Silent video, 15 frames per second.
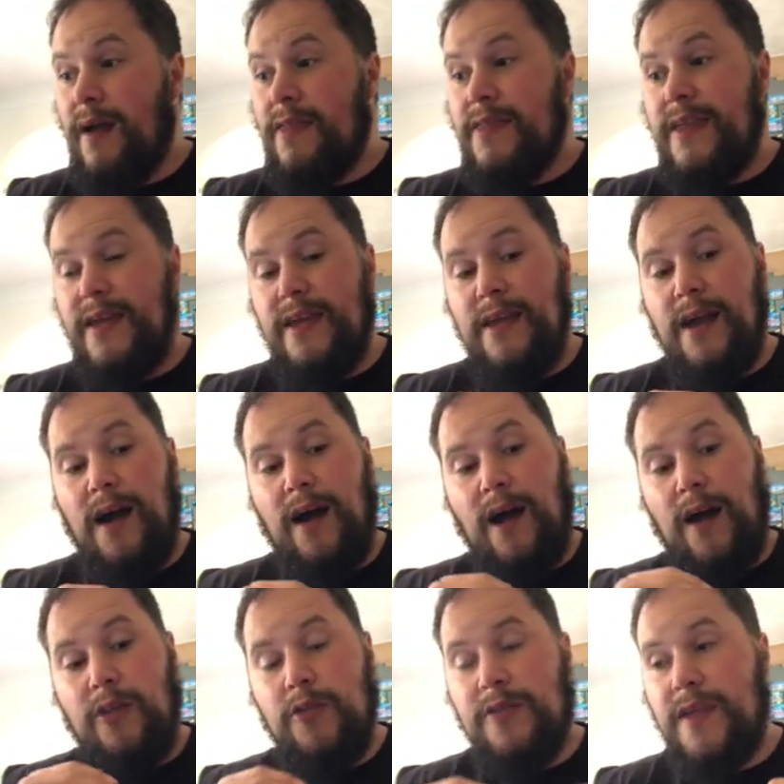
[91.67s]
The
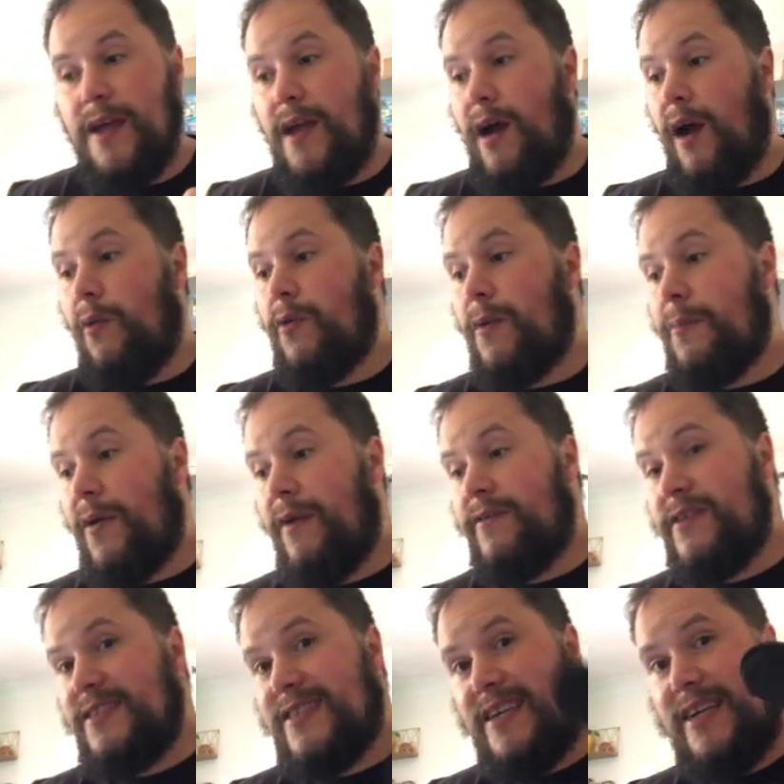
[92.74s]
other thing I want to
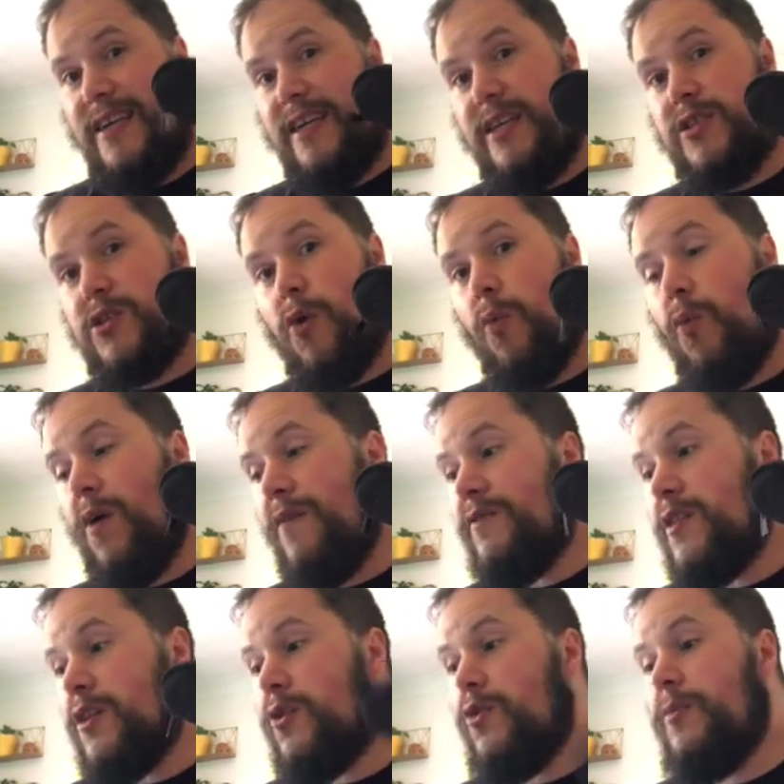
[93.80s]
preface is with
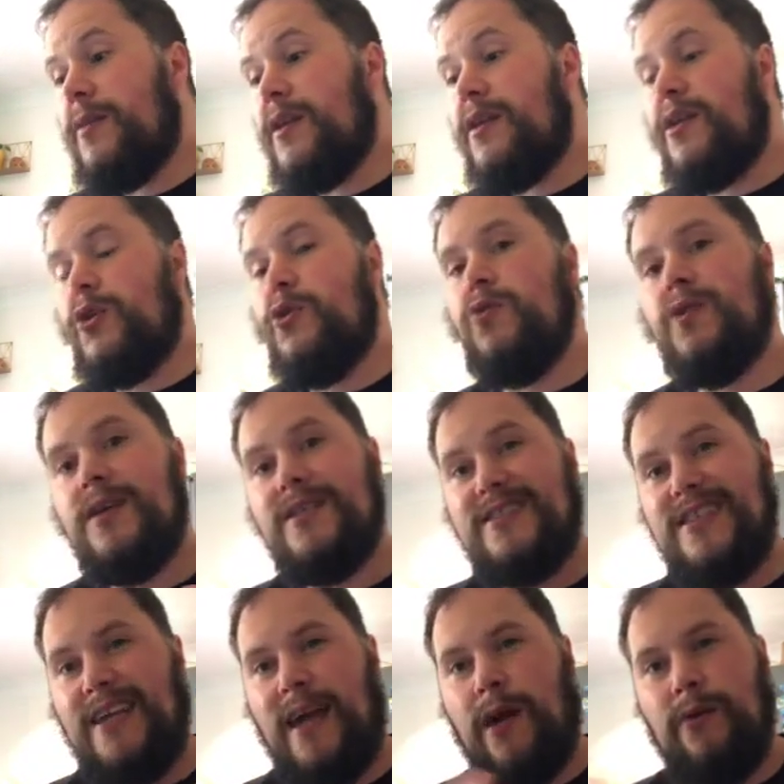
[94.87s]
the Lumen, you can
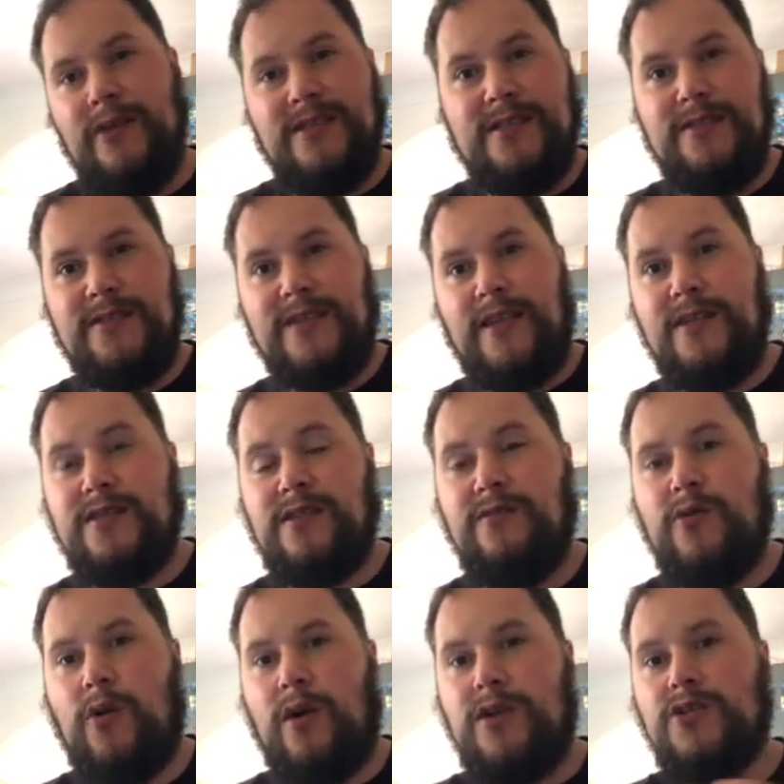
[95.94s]
see how insulin sensitive
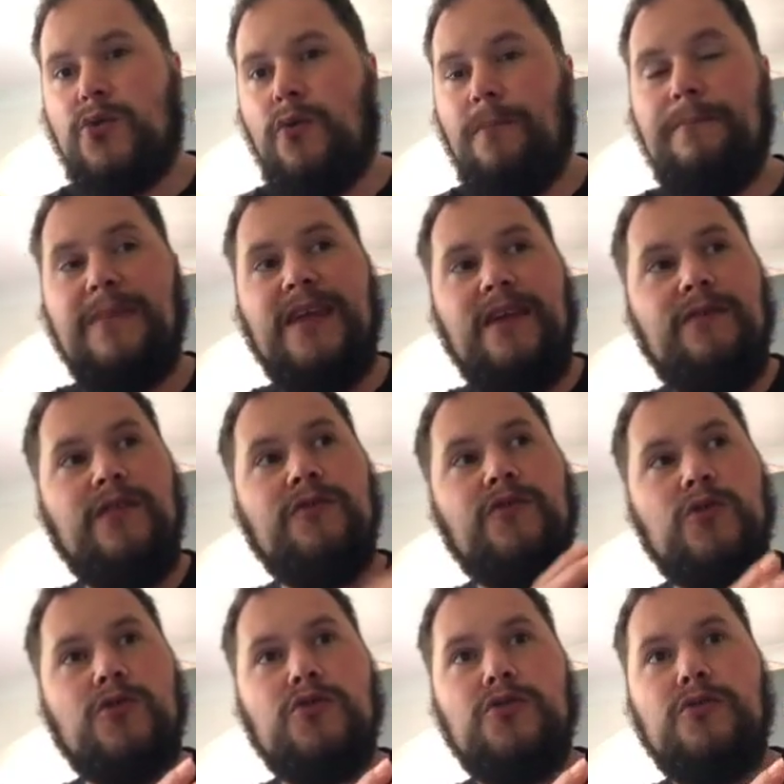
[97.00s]
you are. So even if
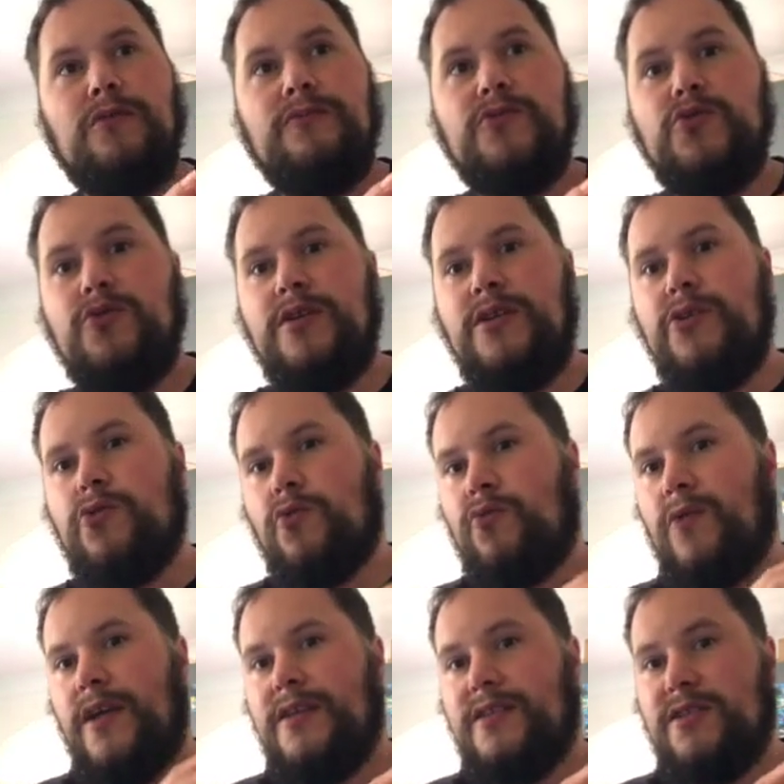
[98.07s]
you're doing your
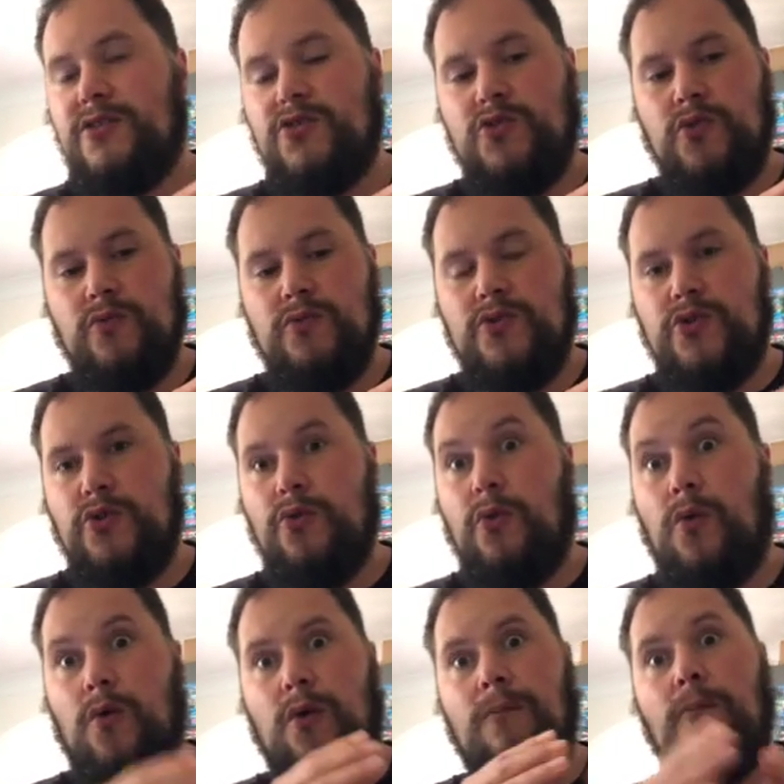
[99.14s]
race zone 2
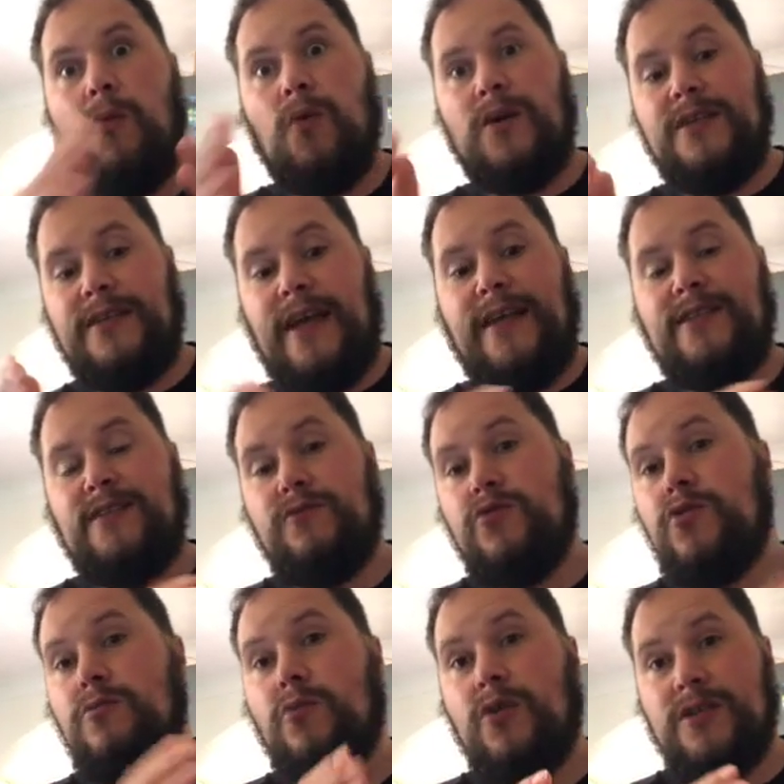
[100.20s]
or more intense, if you're
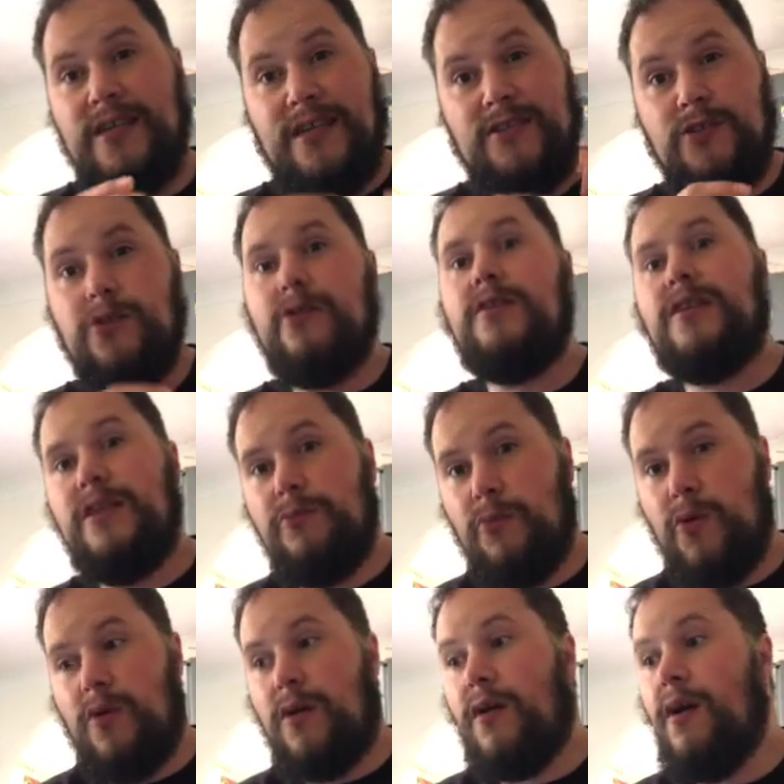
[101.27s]
doing more intense, you're going to need
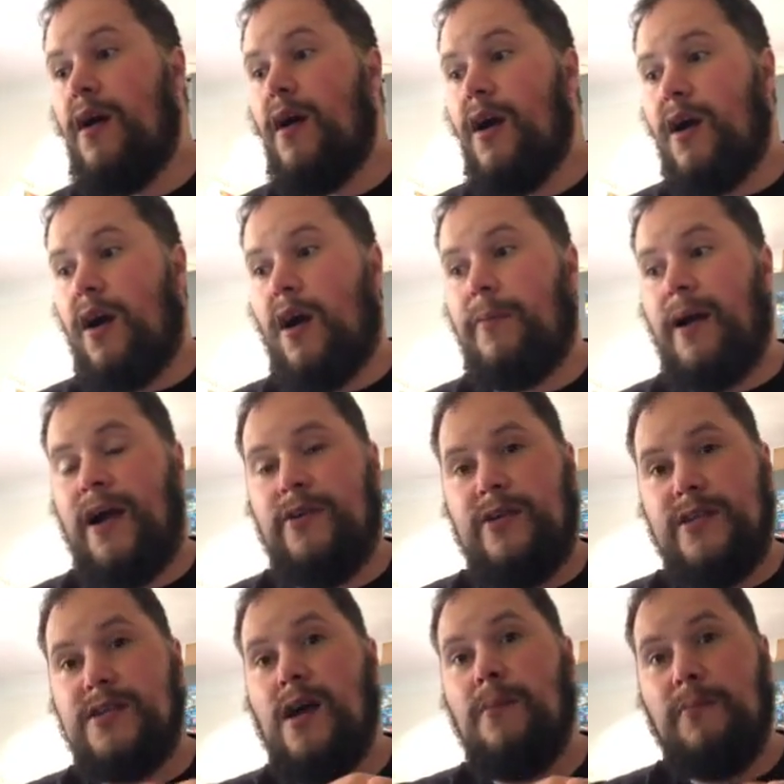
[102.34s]
more carbohydrates.